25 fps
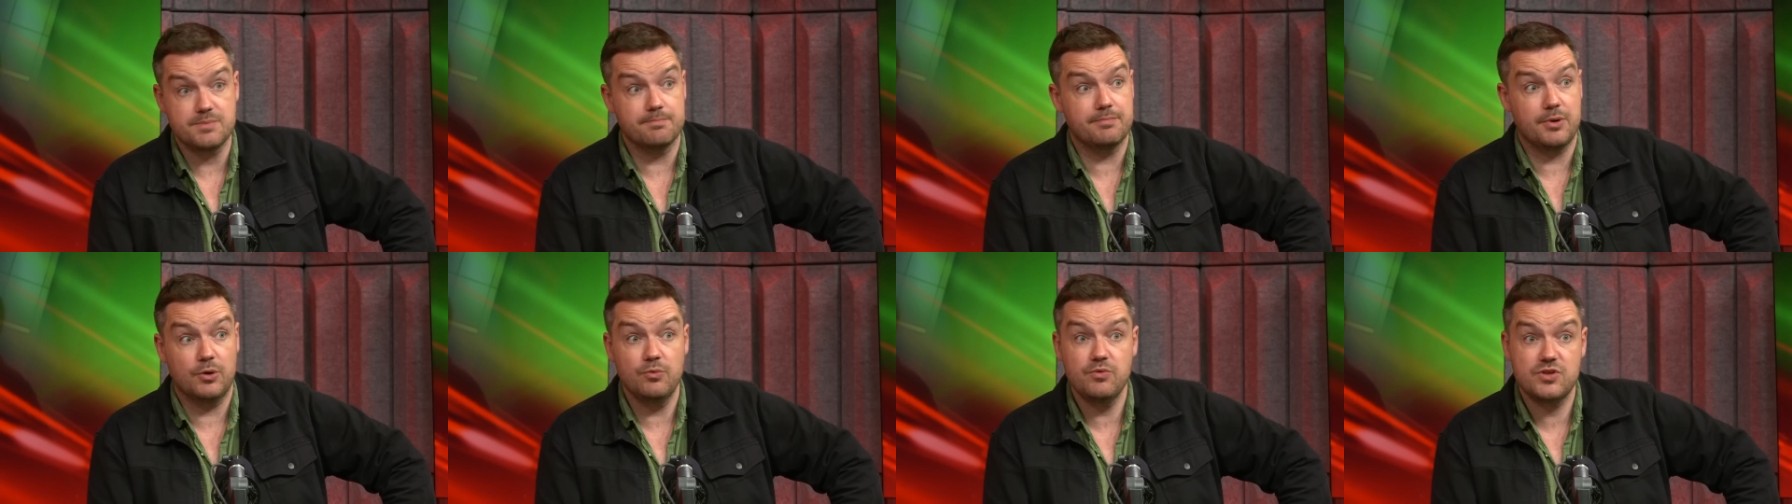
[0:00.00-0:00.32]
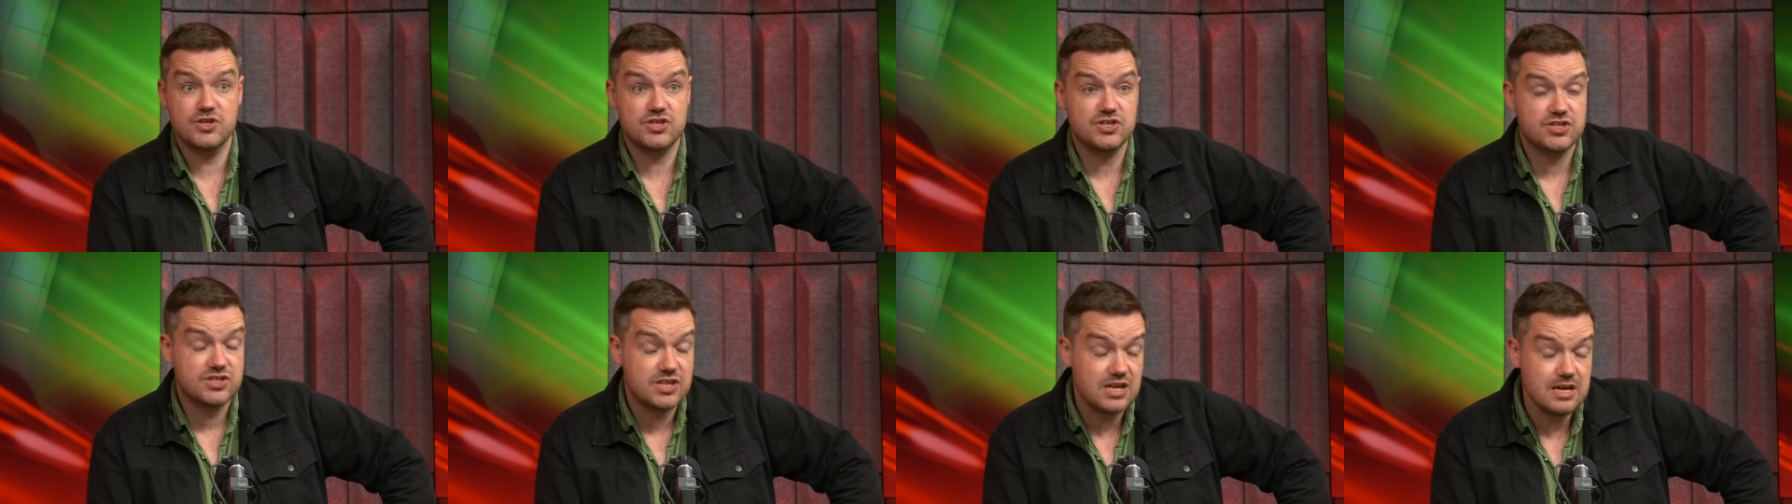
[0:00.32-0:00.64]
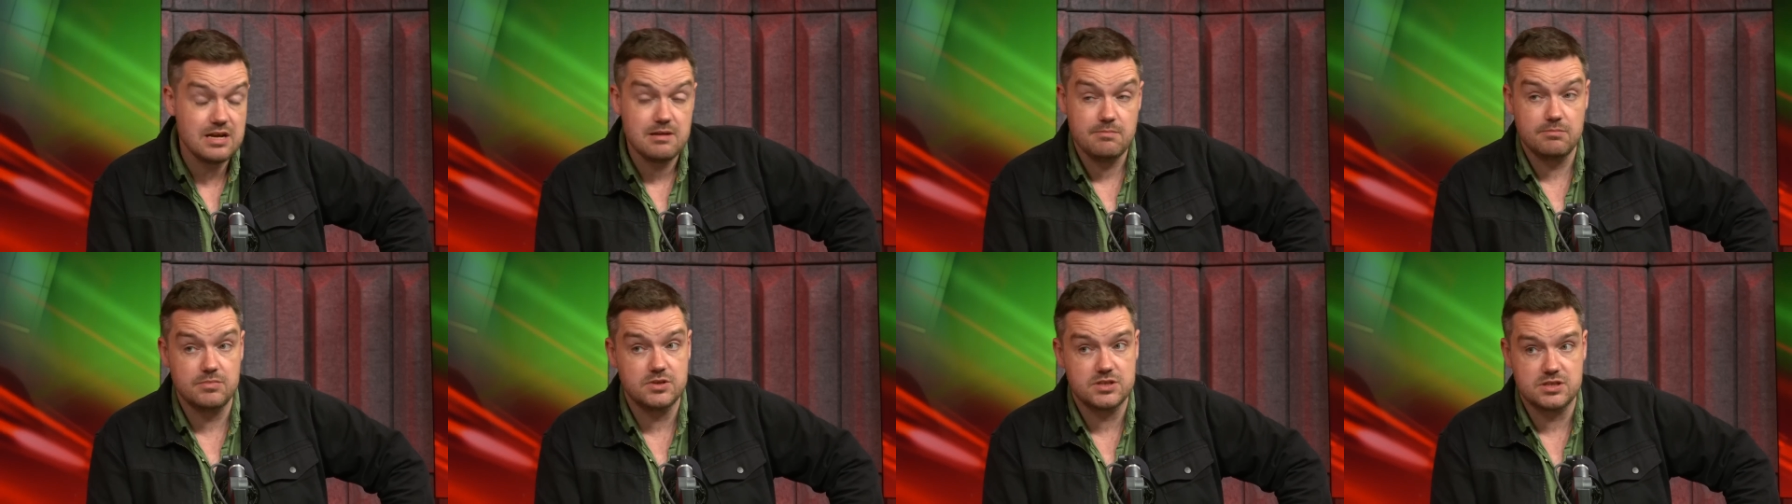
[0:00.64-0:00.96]
Both
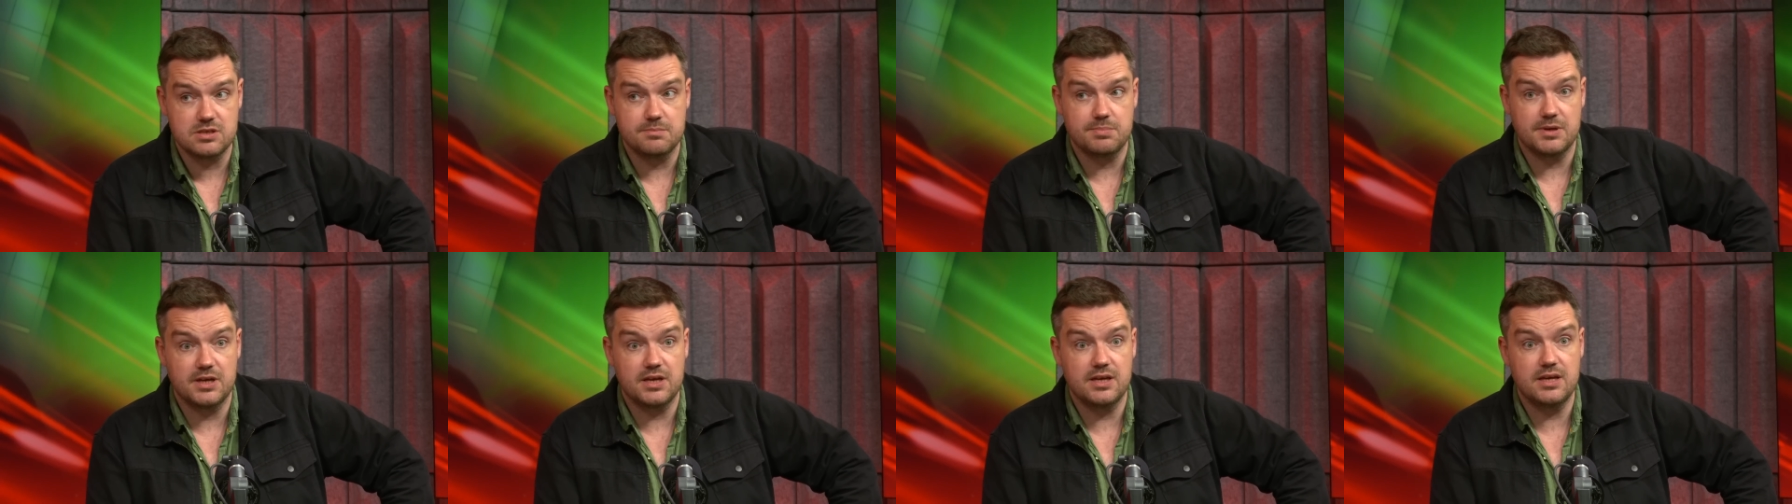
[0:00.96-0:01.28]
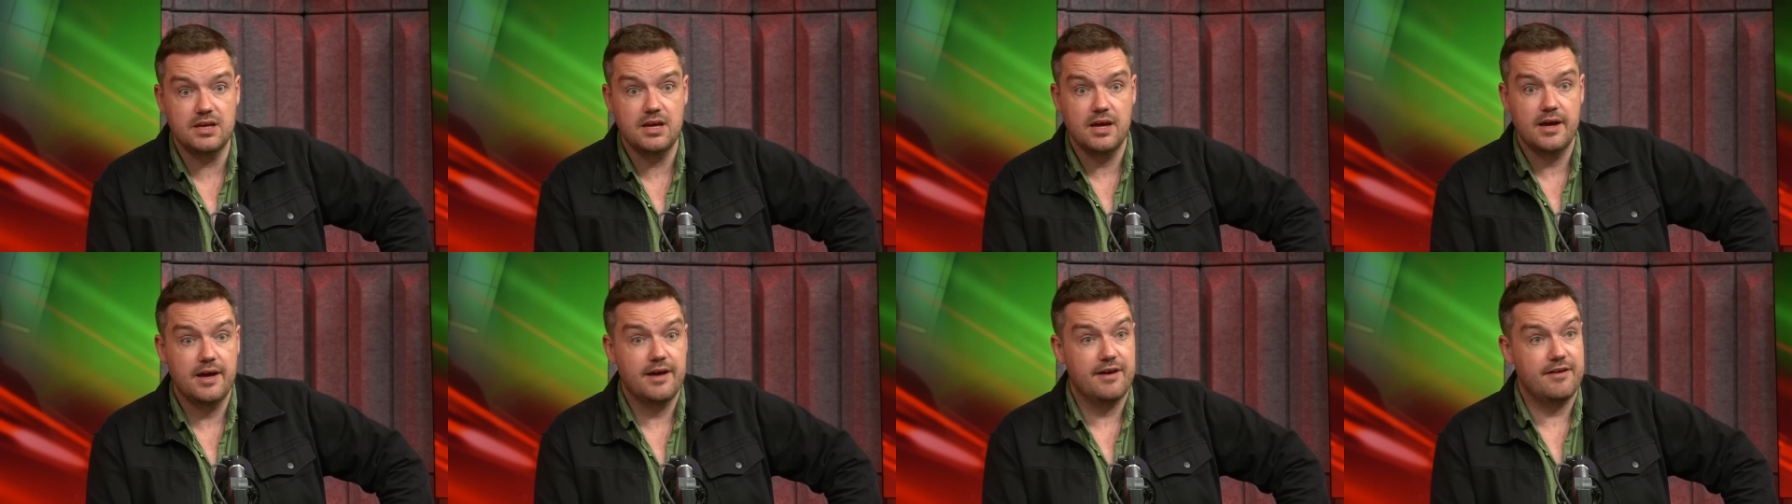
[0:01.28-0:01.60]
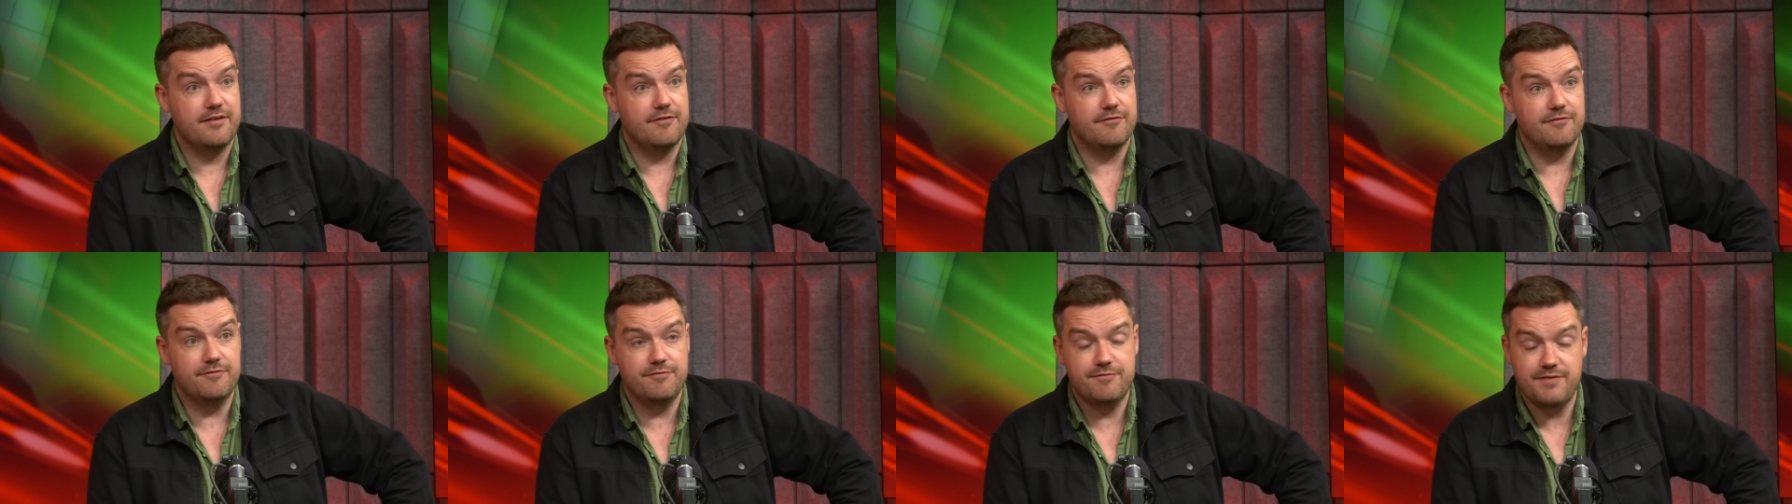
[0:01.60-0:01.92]
seem to be
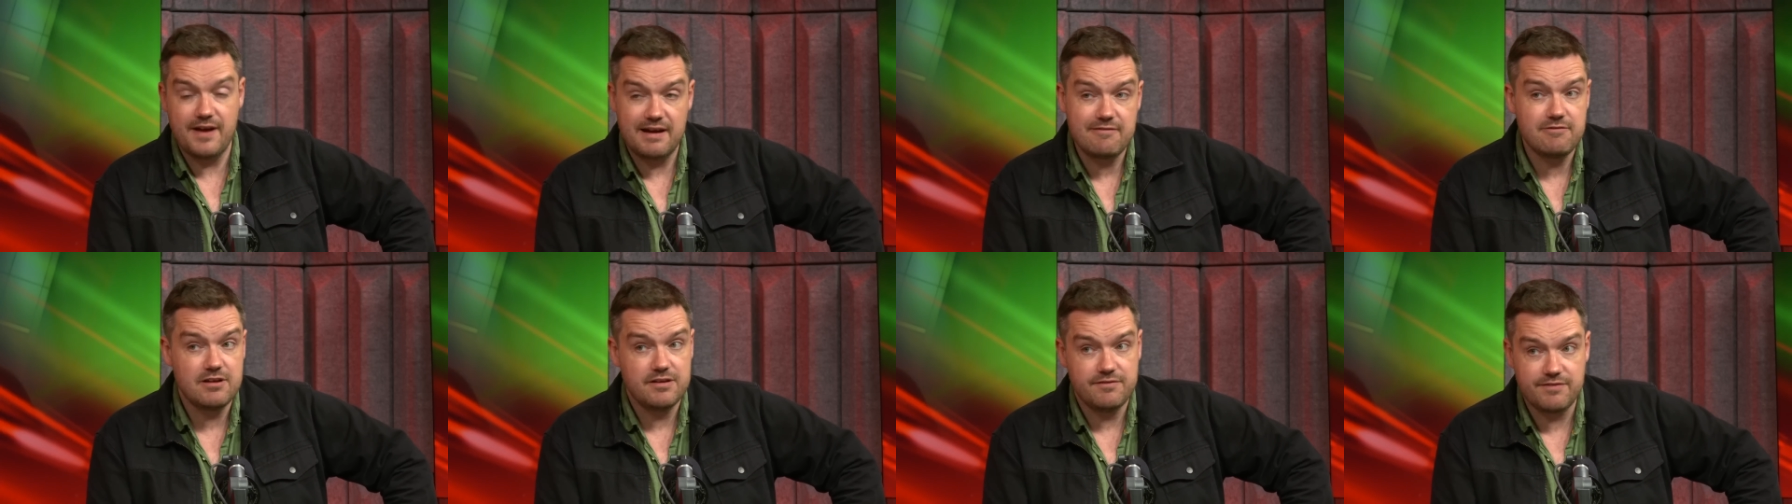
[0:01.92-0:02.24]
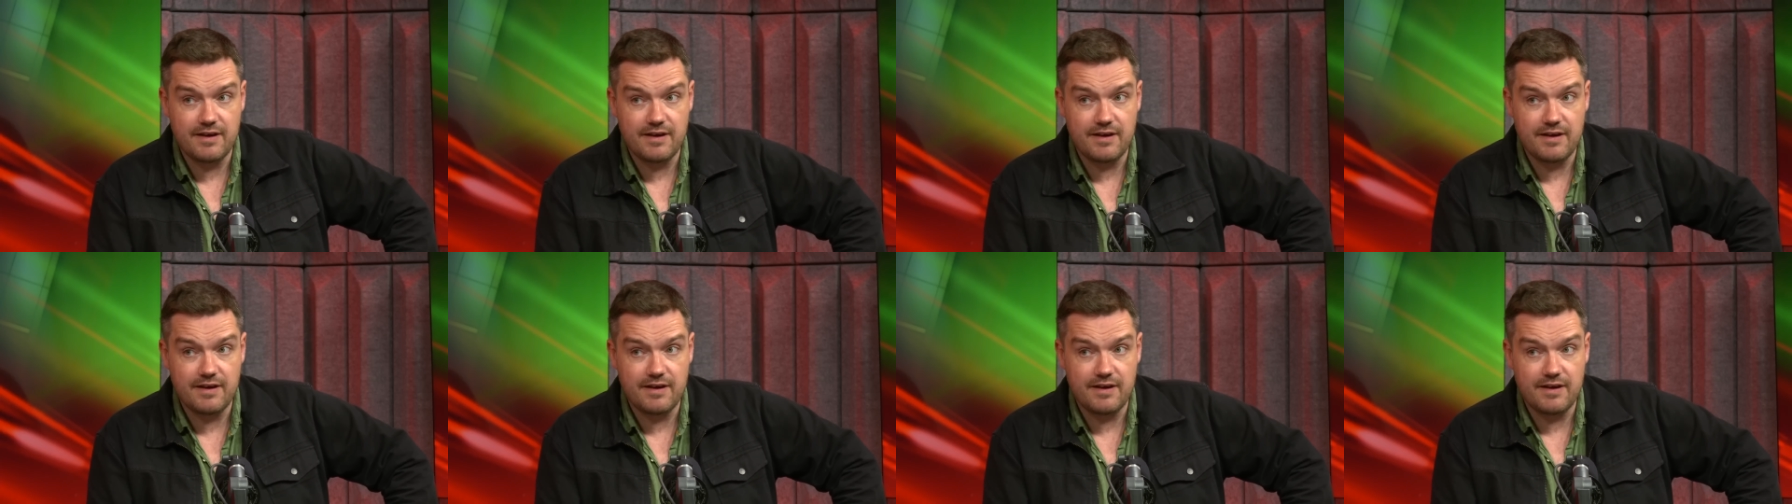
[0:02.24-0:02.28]
very,